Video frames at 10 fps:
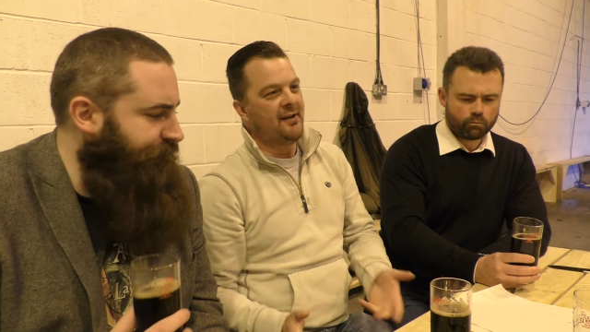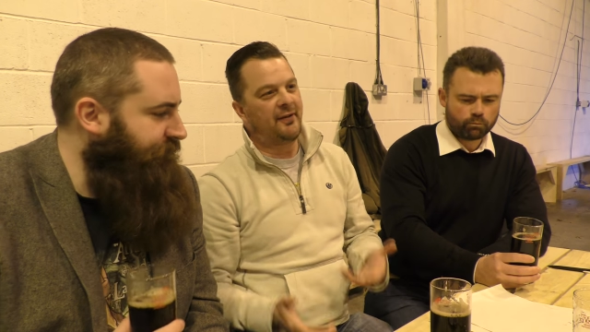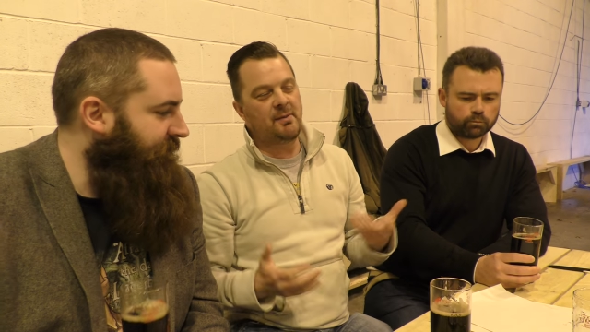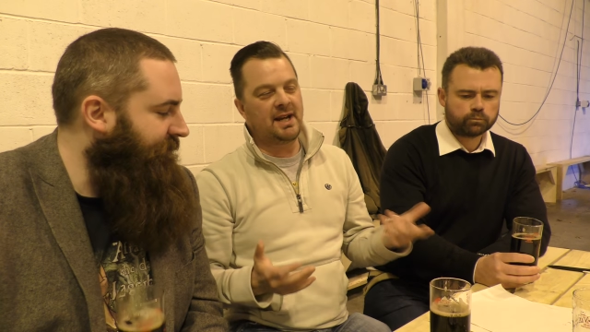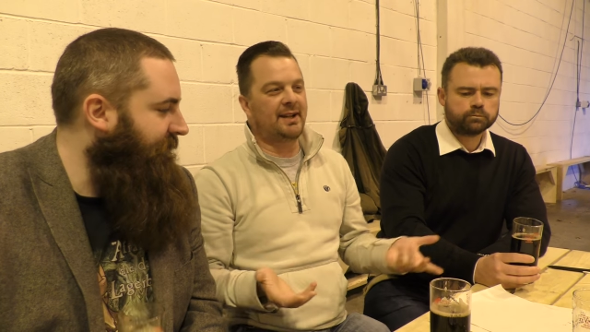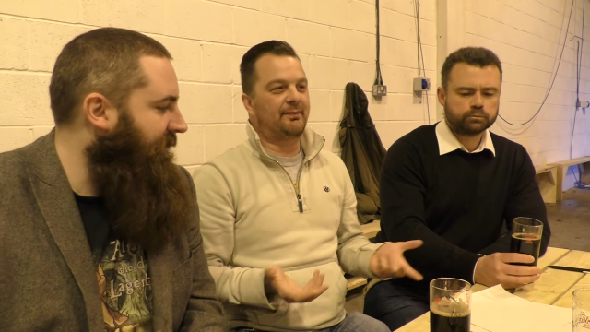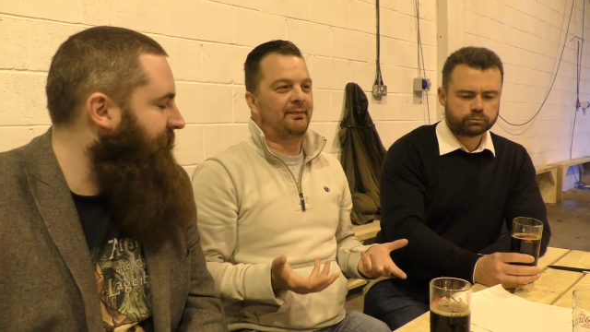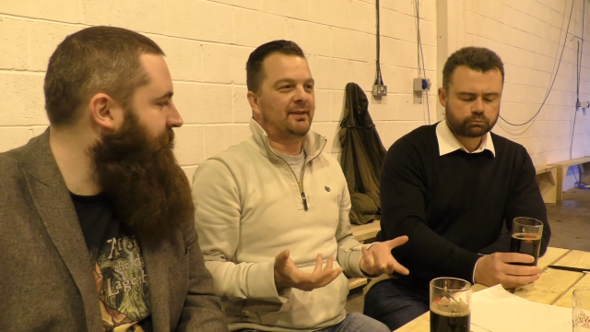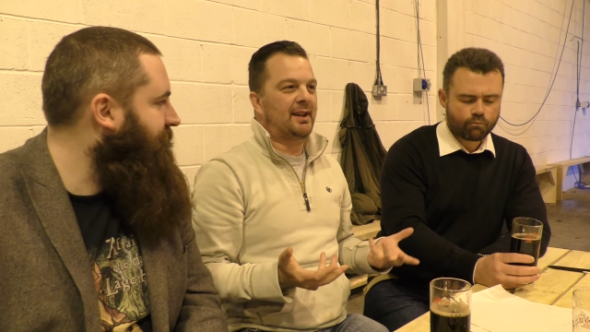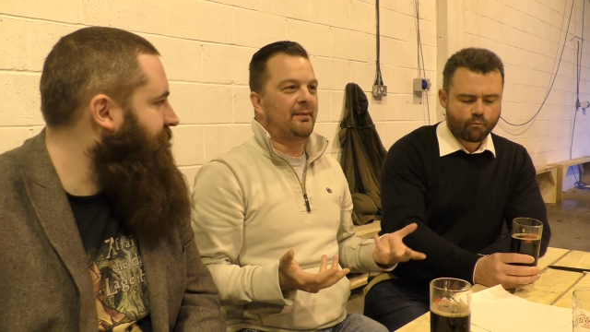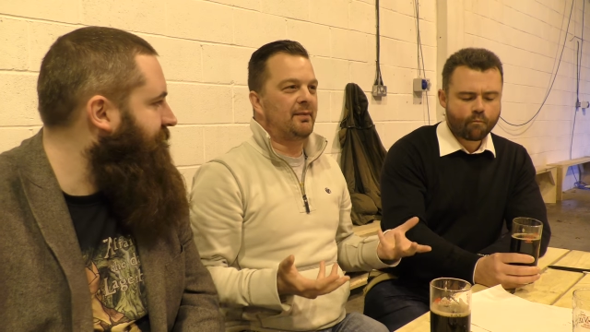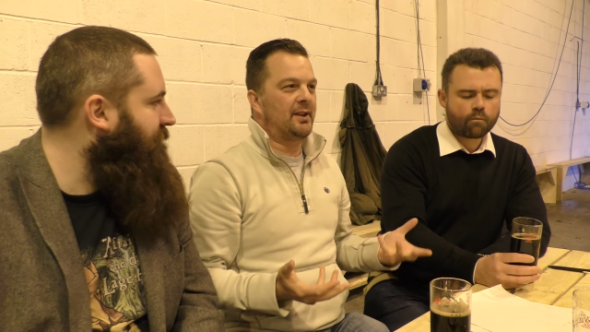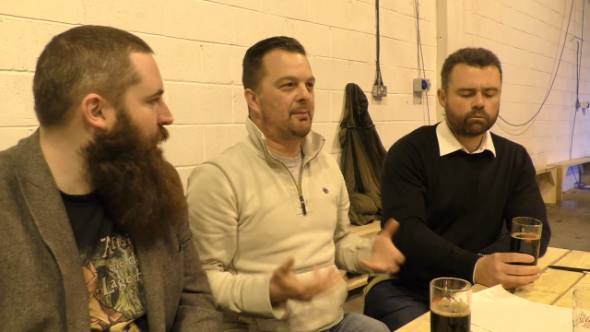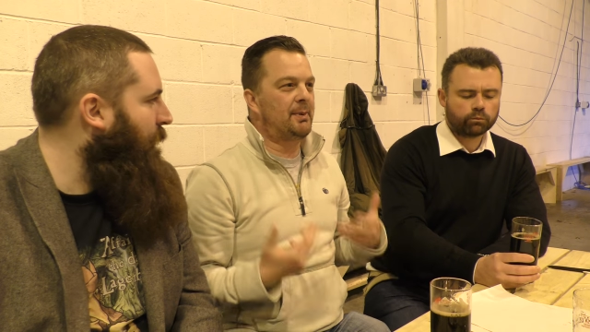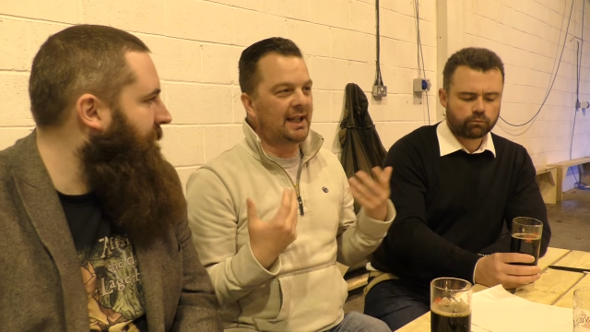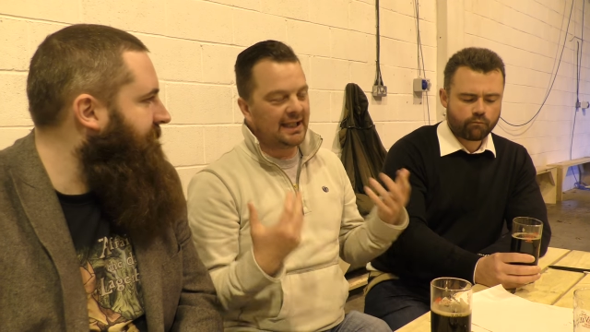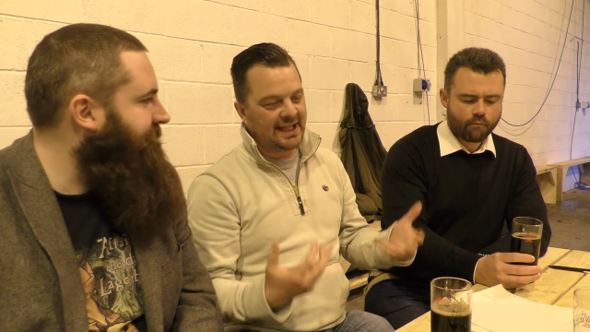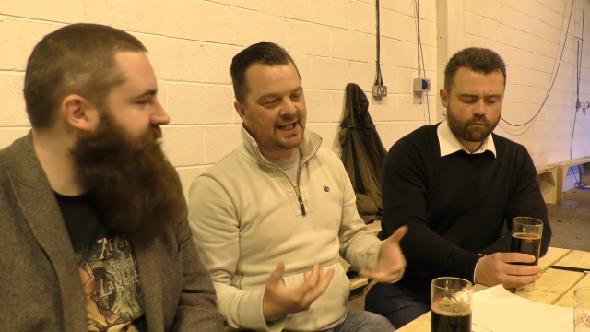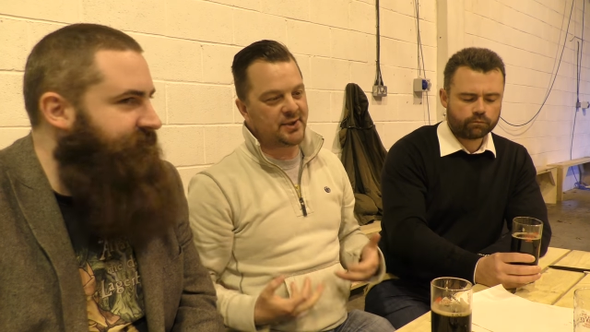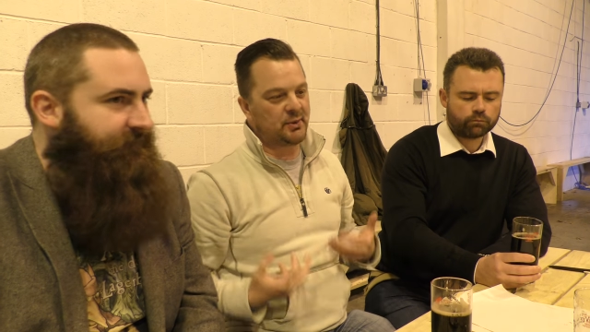Speaker 1: For me, the beer
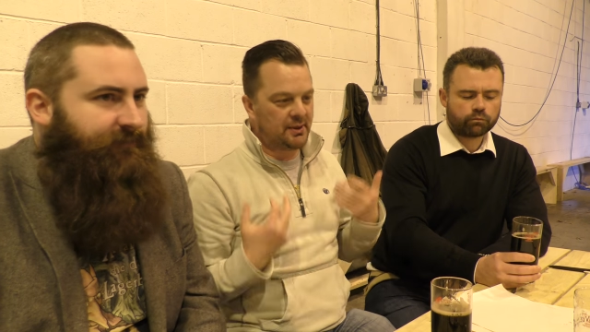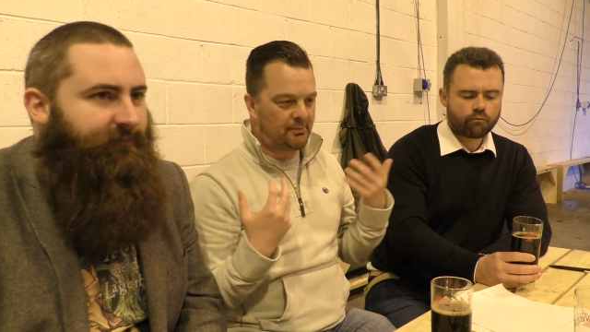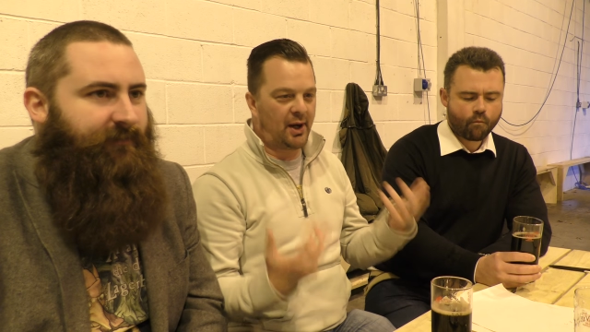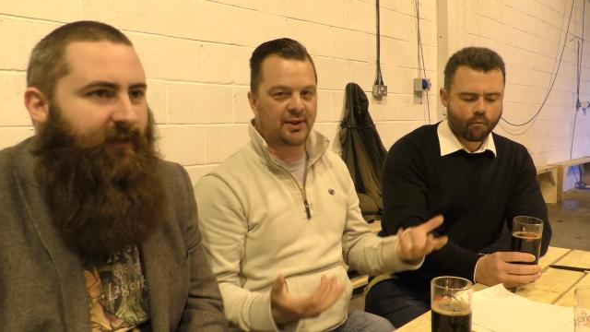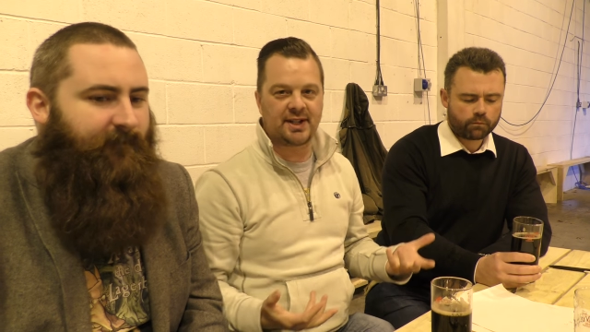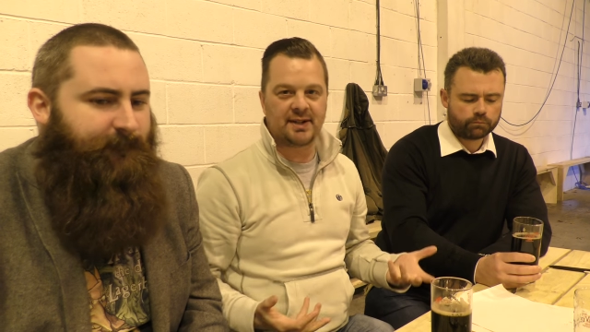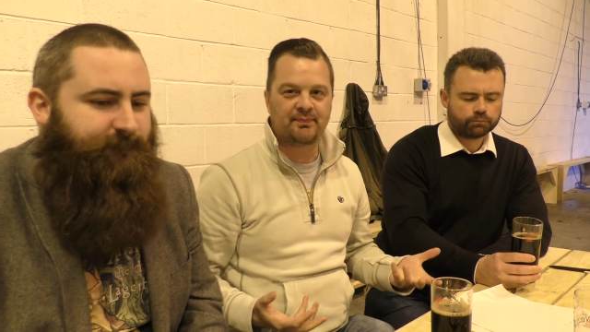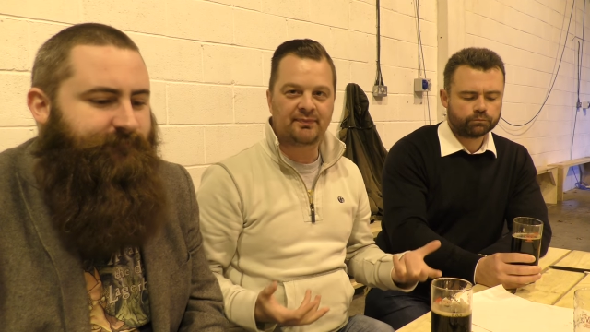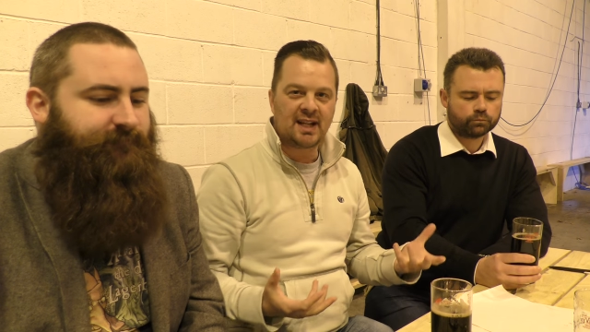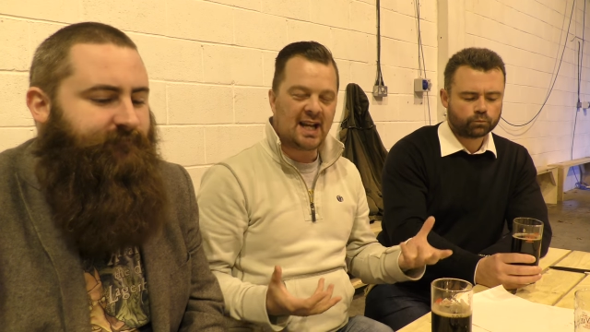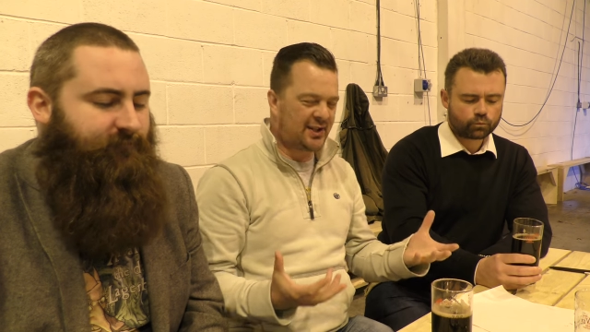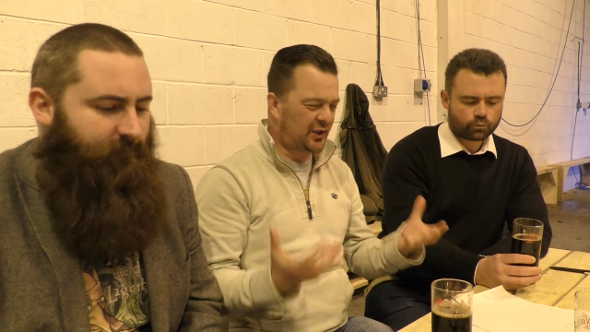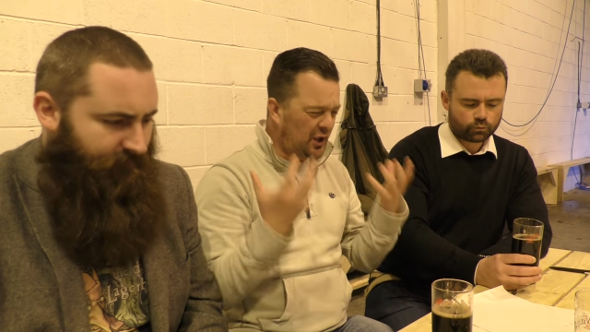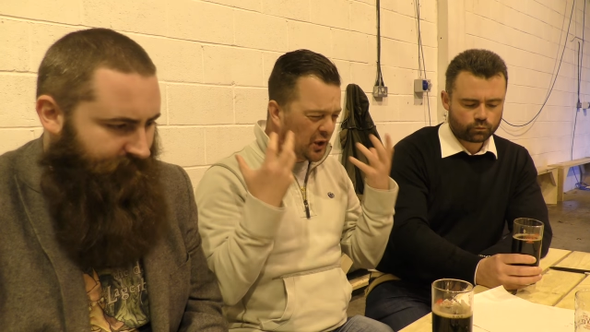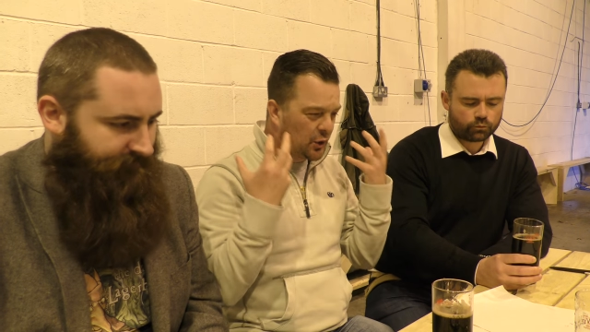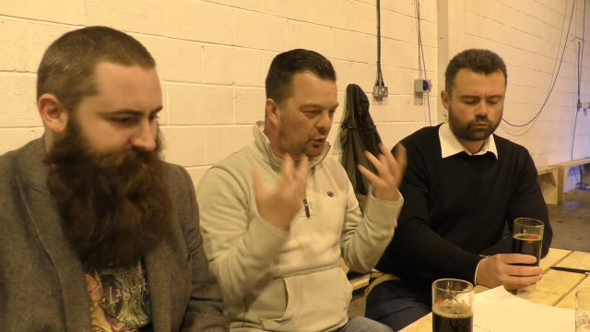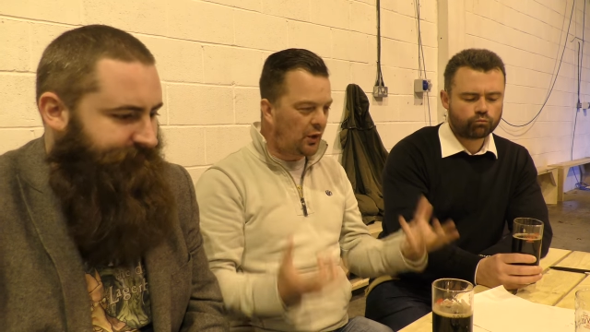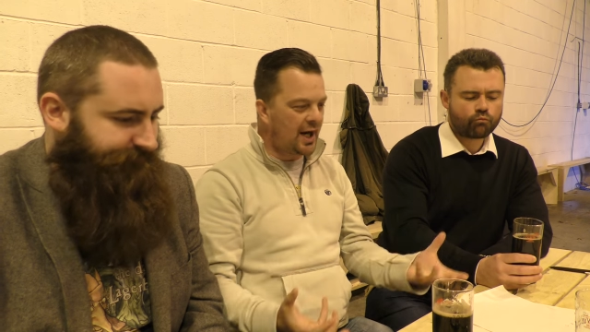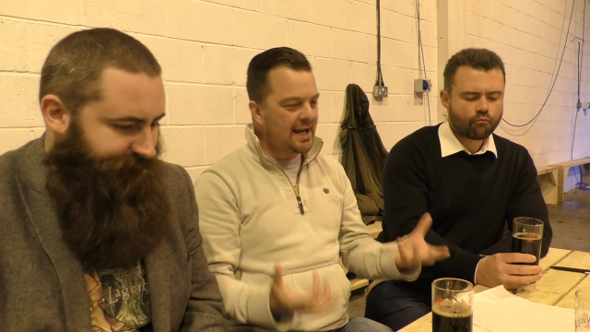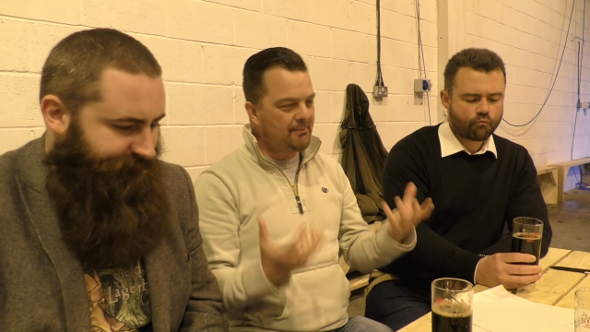leads with the body. It's got a great